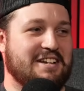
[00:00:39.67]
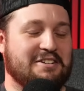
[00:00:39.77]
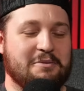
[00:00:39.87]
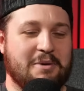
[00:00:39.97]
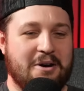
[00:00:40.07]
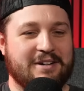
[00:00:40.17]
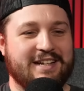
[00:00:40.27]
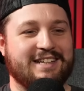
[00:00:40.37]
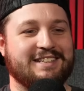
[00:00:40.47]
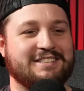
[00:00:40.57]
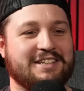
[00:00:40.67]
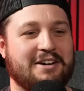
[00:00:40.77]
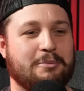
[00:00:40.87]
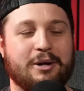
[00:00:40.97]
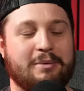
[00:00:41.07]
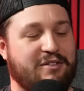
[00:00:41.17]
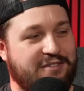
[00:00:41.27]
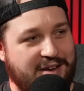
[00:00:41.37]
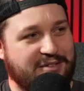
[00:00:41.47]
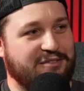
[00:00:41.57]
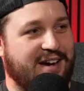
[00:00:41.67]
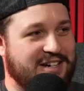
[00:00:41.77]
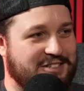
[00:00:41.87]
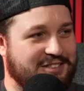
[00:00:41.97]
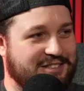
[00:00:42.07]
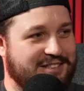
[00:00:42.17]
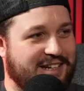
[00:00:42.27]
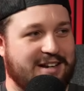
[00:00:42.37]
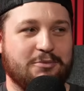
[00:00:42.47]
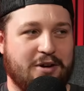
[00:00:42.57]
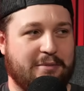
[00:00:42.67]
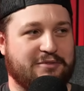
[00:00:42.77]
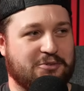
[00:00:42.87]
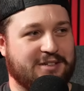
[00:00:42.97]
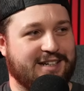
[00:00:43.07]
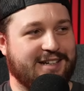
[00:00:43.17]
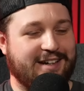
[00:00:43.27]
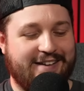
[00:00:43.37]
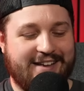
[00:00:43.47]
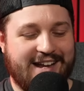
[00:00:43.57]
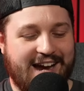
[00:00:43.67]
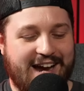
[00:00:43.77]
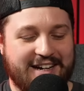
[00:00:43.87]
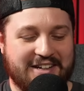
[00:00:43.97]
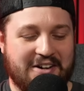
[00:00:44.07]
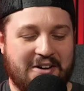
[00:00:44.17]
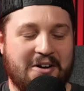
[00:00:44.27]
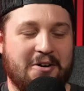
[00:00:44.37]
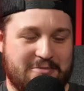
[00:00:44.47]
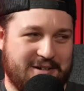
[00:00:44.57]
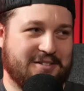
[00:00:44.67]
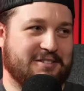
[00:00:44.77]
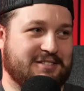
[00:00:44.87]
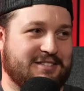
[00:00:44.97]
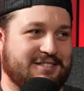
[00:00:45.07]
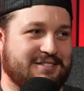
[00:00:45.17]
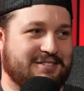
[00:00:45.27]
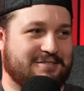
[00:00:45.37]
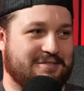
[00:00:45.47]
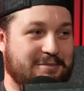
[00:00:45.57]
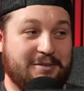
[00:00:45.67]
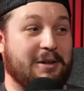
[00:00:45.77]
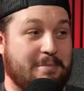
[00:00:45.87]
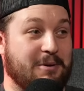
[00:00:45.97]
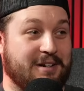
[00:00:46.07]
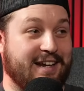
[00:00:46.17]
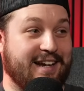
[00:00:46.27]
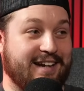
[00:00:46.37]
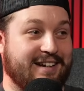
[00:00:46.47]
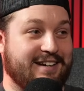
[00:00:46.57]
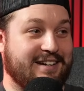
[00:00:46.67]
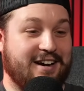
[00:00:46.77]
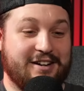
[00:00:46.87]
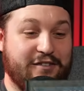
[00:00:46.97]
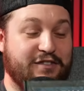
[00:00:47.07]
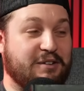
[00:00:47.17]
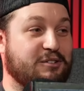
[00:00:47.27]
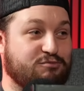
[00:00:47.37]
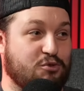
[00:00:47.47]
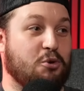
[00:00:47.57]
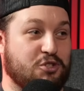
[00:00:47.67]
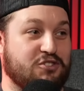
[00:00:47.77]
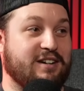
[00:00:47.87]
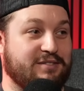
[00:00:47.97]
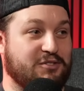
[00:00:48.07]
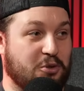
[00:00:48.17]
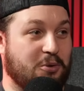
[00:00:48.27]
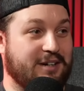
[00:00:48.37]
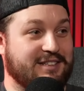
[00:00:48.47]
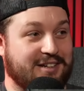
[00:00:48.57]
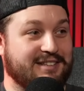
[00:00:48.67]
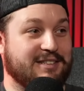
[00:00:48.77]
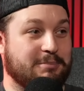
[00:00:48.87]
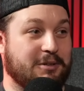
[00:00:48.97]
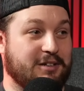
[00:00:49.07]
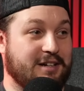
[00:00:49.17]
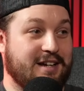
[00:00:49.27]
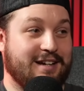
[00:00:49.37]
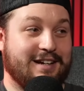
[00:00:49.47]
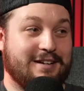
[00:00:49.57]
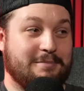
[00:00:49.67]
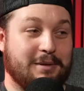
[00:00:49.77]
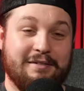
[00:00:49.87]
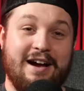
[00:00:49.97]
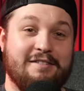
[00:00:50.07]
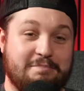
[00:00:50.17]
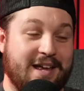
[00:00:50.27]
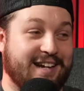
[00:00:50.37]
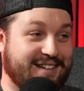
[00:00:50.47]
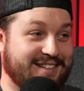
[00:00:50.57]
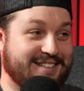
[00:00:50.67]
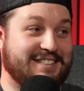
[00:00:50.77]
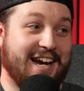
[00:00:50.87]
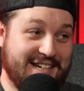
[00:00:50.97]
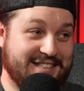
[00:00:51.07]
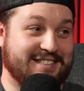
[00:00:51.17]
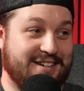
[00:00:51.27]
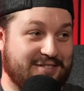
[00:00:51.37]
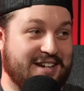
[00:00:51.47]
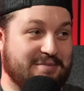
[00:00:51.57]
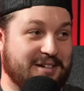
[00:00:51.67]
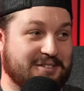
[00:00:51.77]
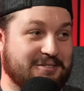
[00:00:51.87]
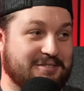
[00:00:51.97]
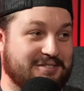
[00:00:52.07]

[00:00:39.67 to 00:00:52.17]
The World Eaters are one of my favourite factions in Warhammer 40k, and oh my god. We've got the book here. I can feel the raw strength of Khorne inside this book. But there have been changes, haven't there, Michael?